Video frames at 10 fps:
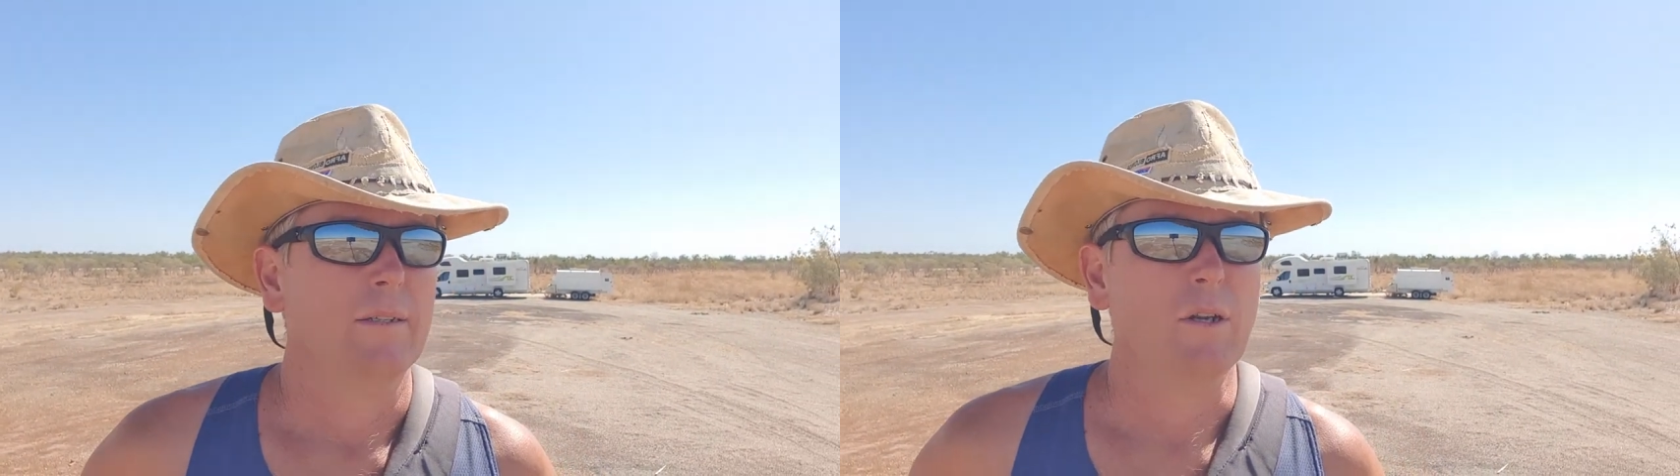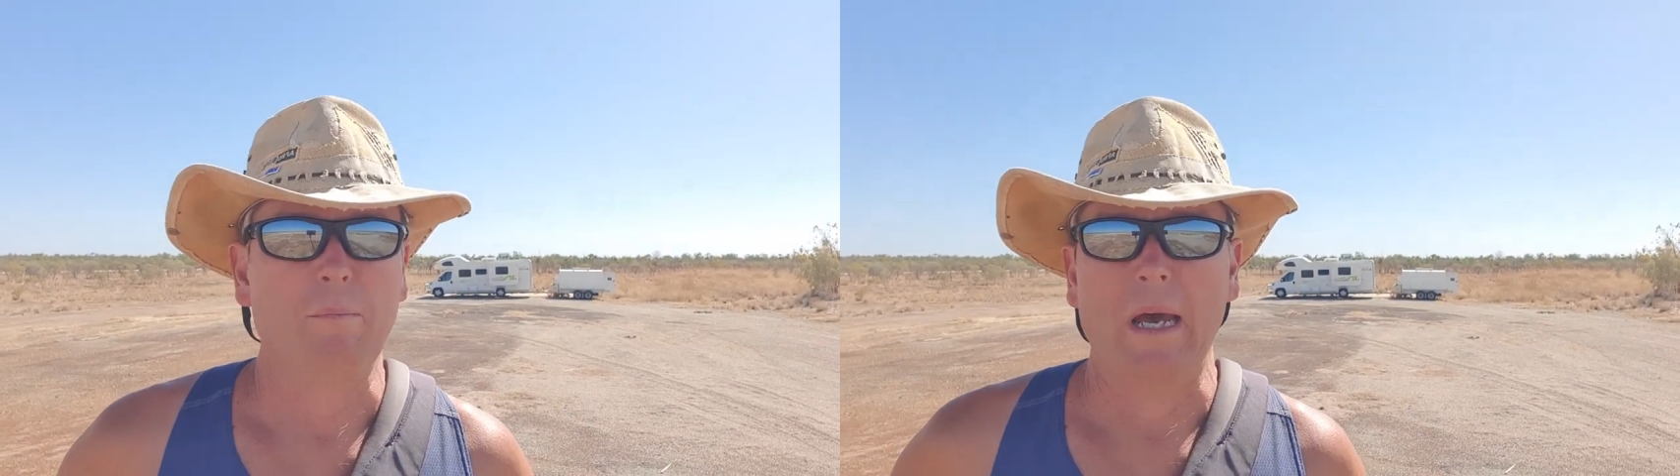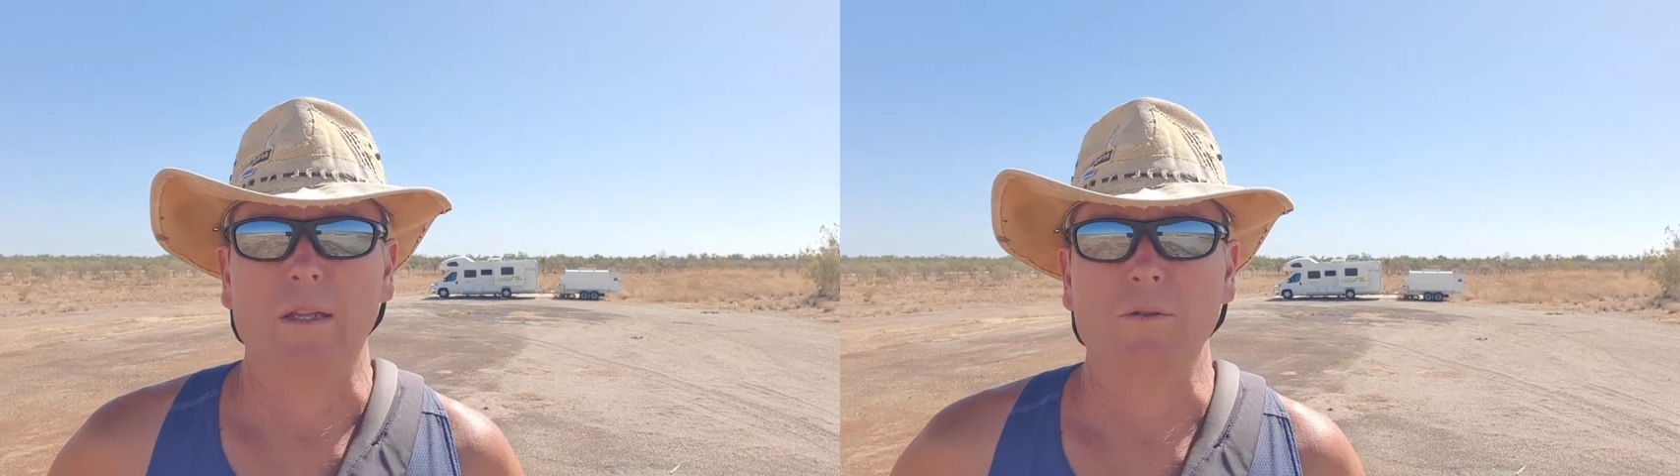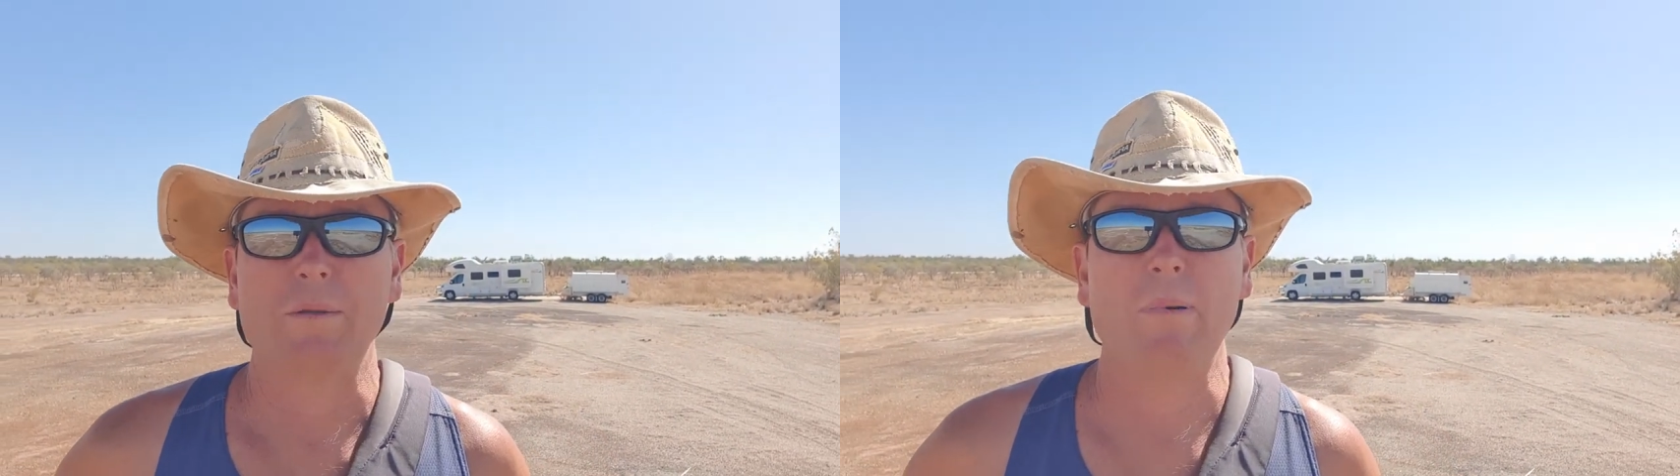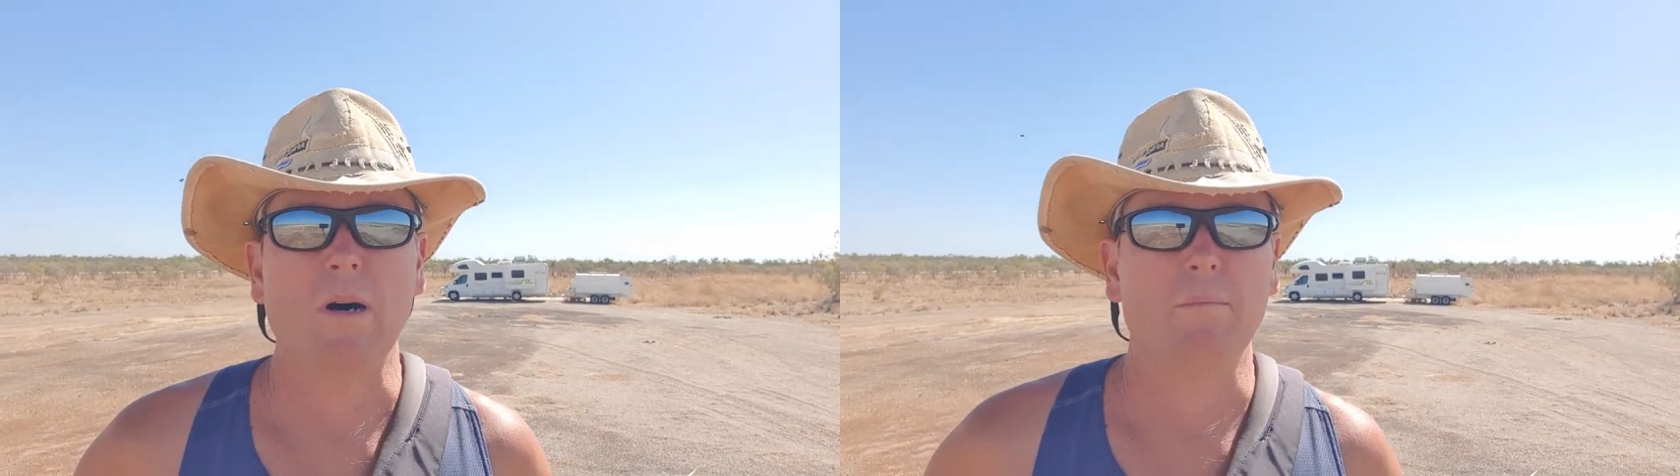Not a bad little
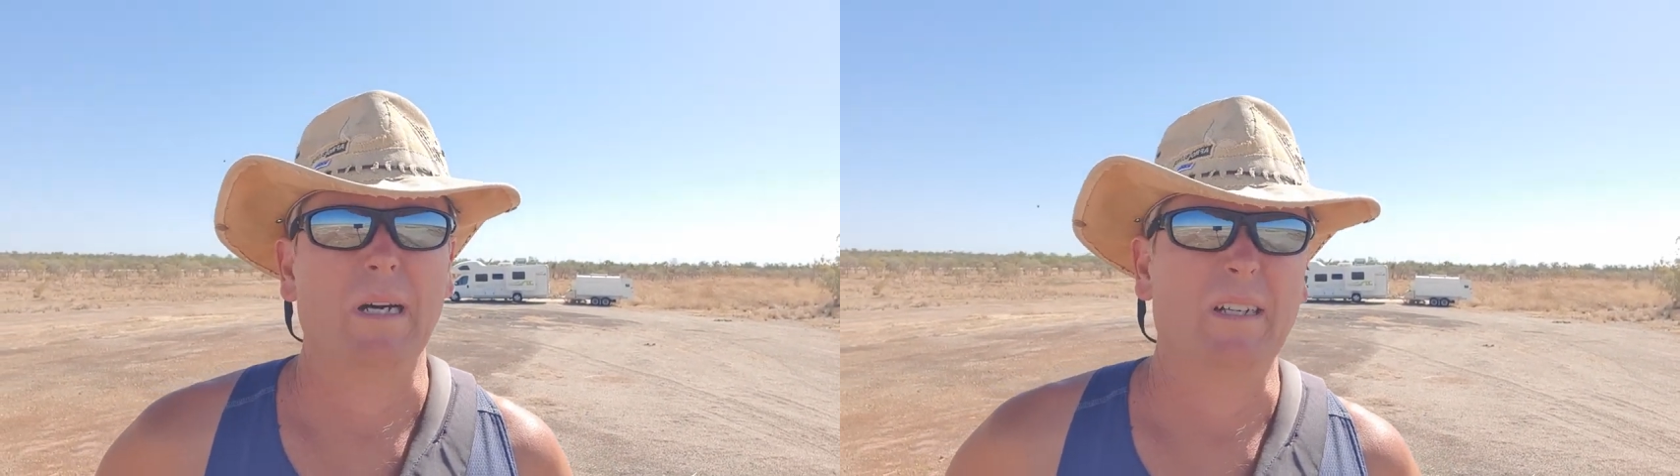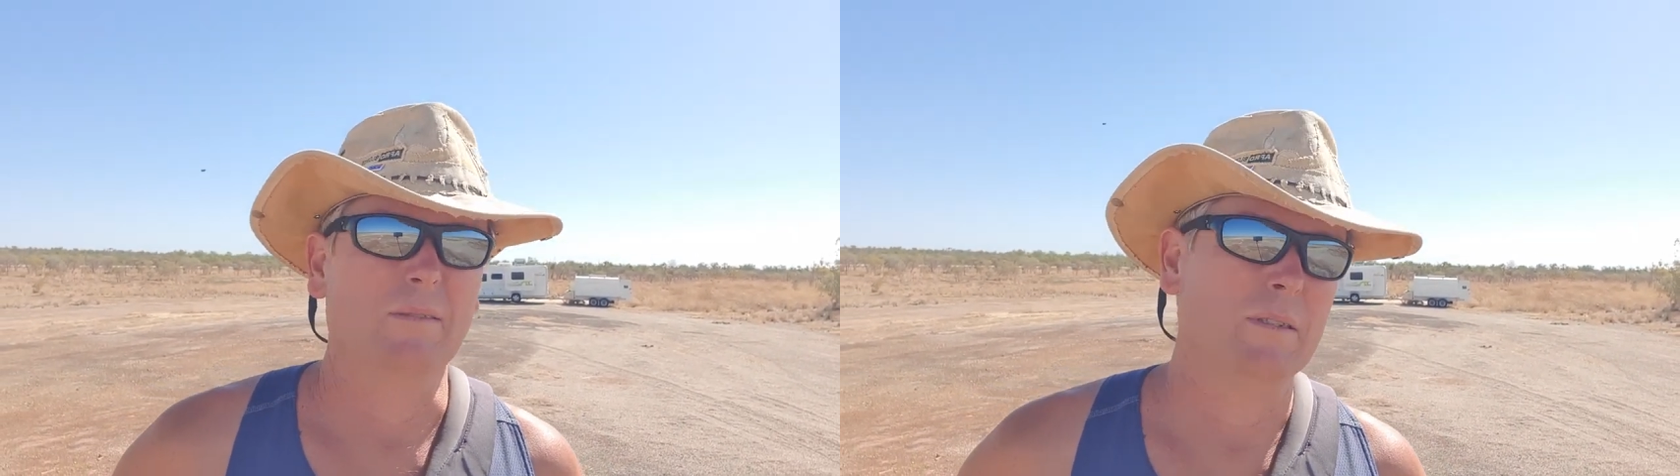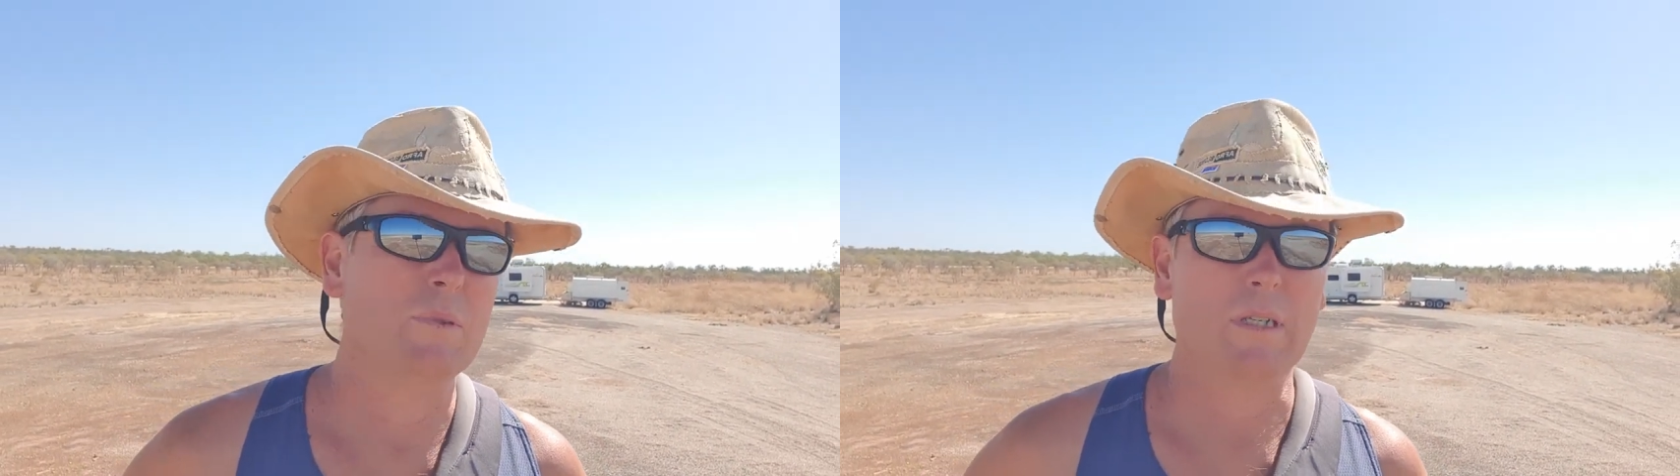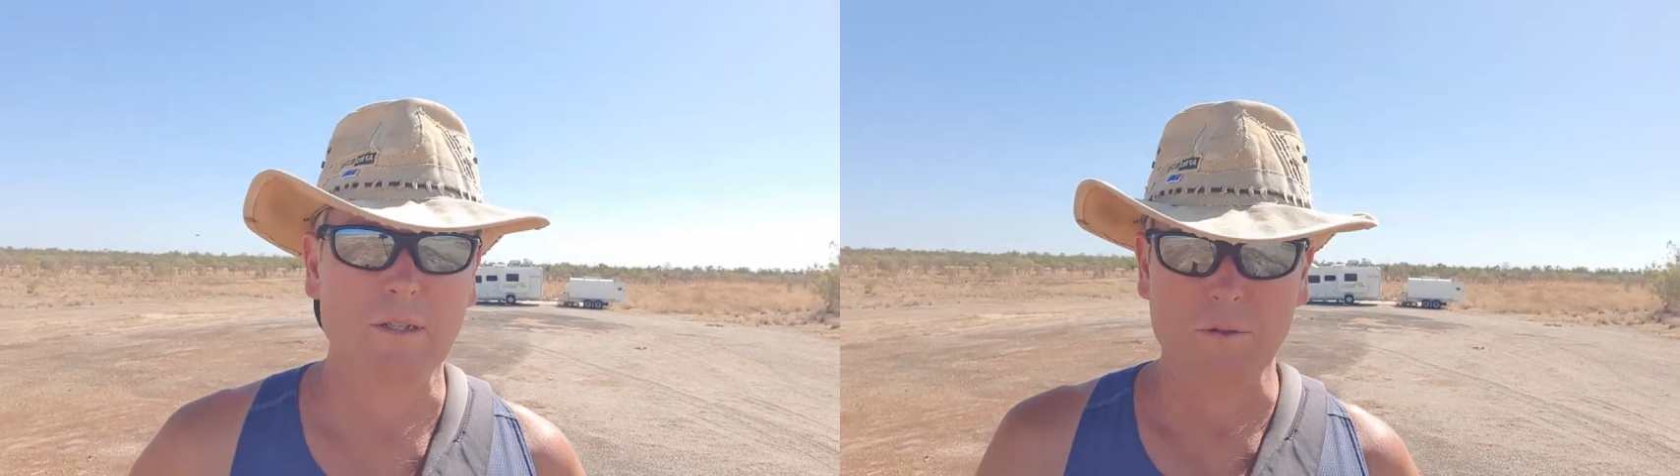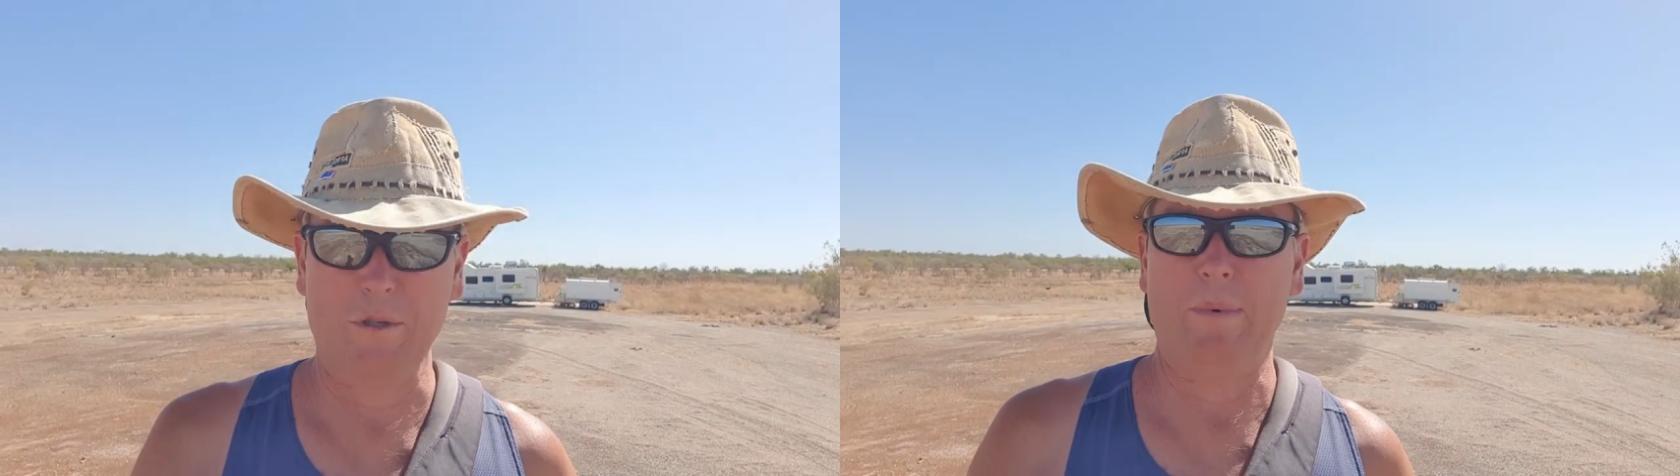spot, but it was a
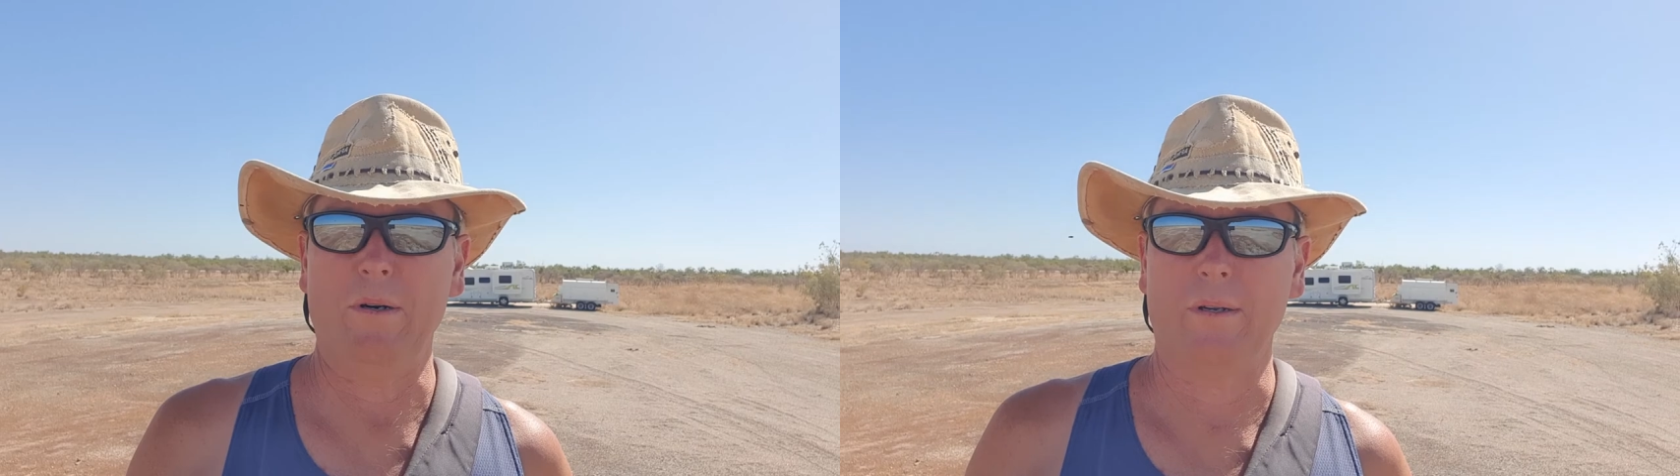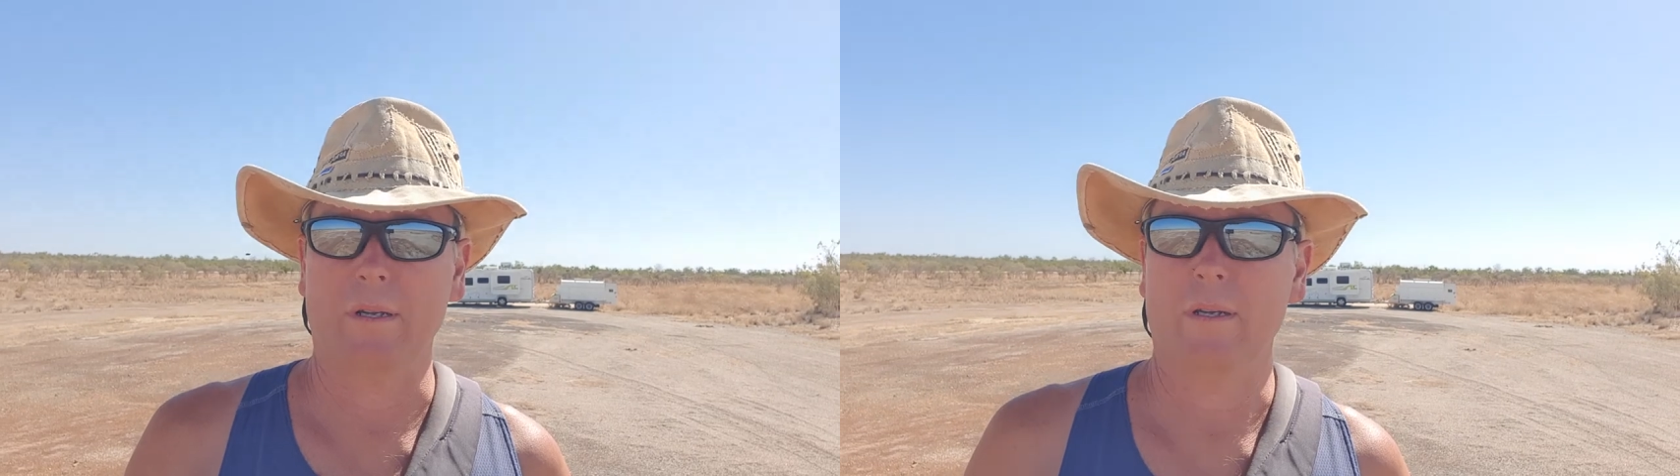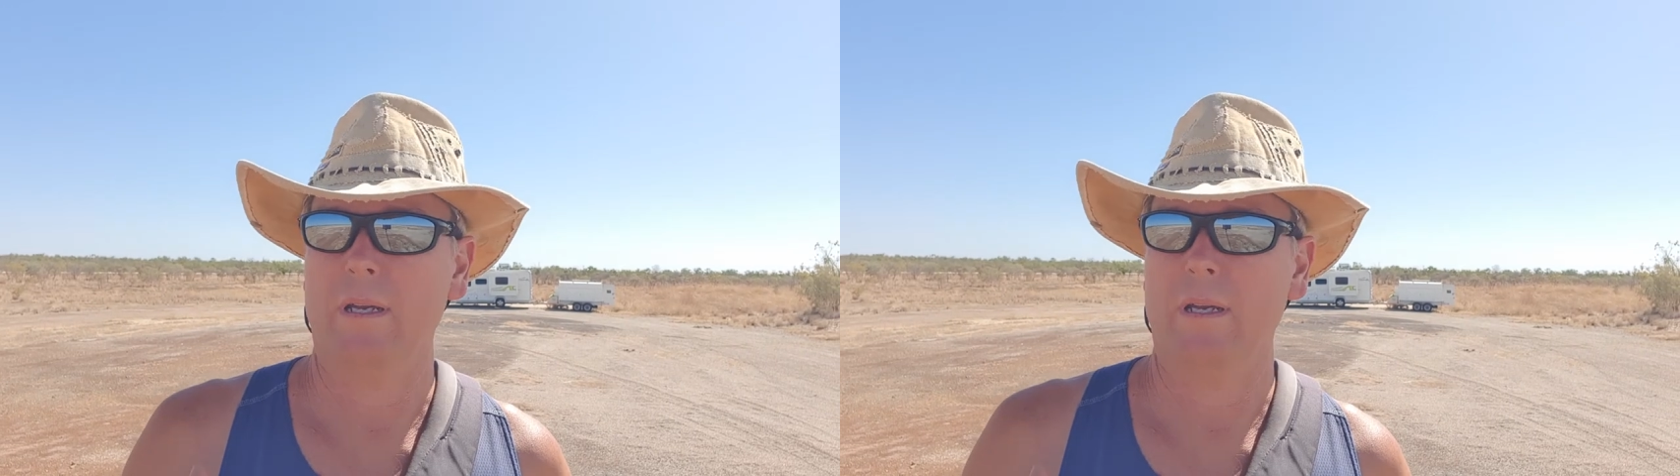little spot,